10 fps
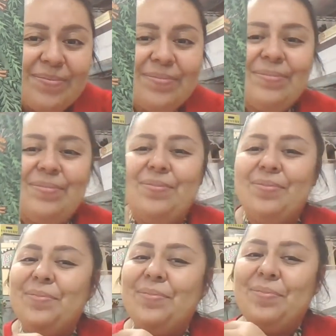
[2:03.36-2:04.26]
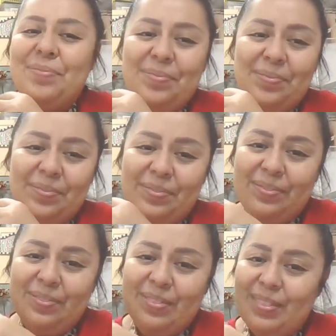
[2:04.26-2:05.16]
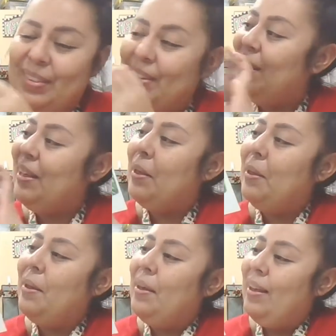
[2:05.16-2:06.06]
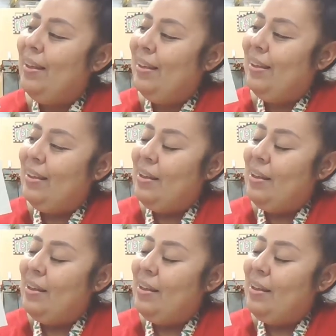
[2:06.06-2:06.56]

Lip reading: (silence)